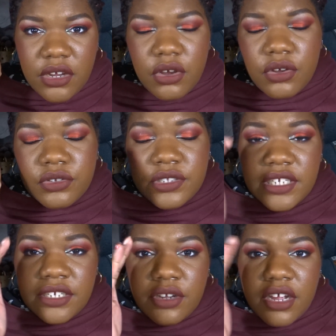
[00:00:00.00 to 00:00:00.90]
on the
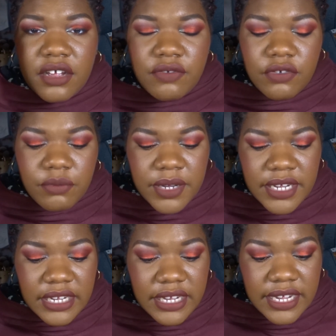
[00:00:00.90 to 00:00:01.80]
inner half of
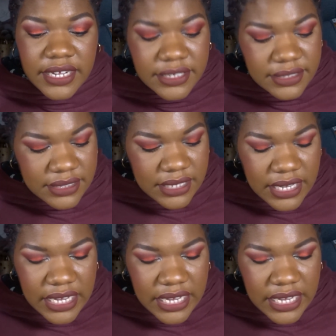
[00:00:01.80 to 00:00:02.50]
my eyes.